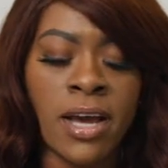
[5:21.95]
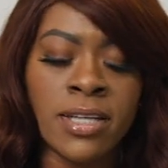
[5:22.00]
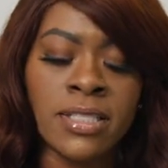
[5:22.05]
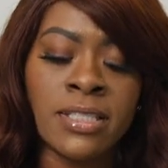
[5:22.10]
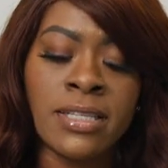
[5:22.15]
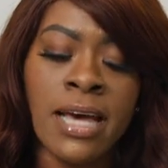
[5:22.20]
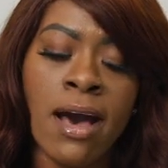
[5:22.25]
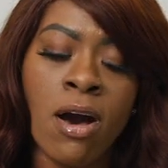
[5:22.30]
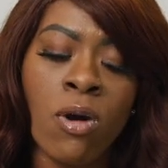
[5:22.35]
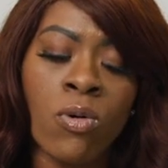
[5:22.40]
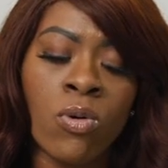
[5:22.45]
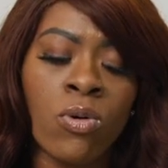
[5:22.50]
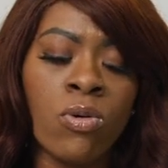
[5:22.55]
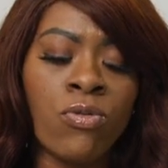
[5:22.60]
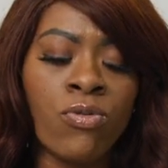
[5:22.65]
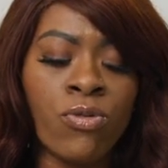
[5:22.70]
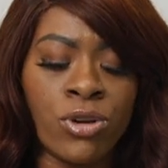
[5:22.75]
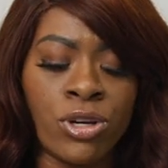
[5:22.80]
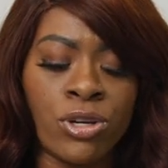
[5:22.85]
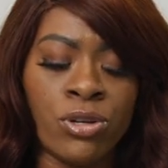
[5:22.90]
a towel
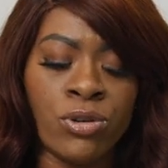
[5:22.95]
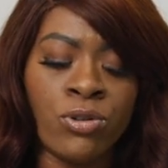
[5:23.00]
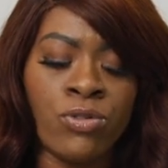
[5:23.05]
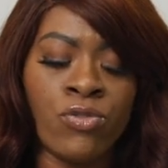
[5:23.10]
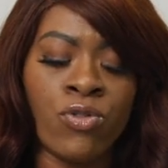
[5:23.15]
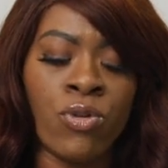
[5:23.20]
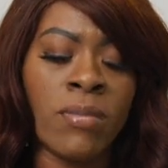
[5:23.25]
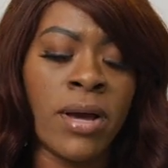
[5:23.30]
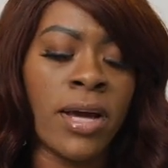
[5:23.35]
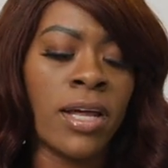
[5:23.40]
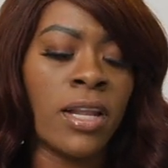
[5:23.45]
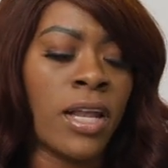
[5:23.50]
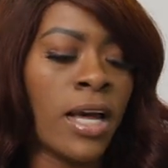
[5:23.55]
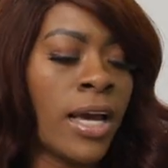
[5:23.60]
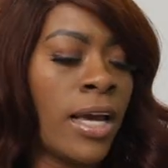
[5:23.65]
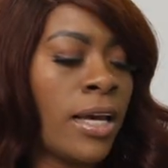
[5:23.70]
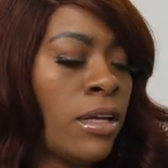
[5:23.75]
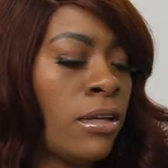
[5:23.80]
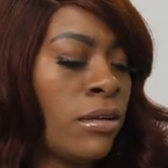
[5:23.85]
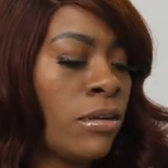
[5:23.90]
for use for my
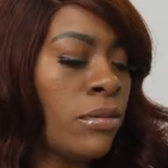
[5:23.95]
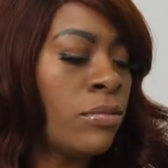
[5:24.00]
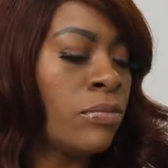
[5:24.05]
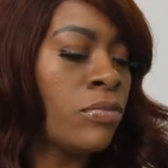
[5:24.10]
client.